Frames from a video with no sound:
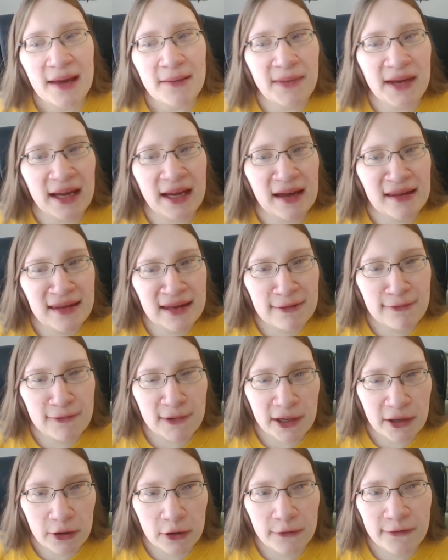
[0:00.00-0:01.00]
Because it's
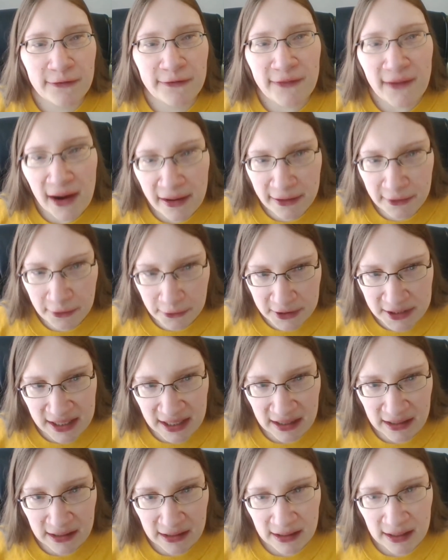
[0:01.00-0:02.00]
what her father
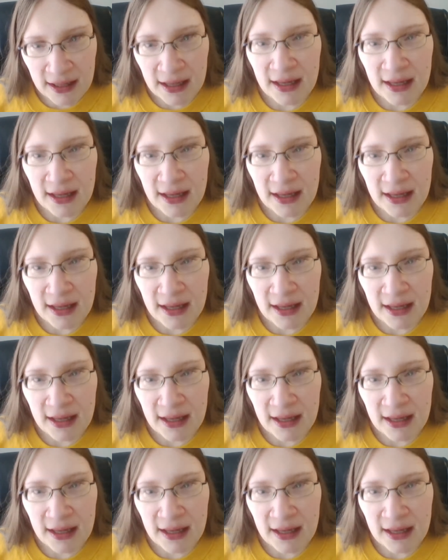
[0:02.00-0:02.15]
did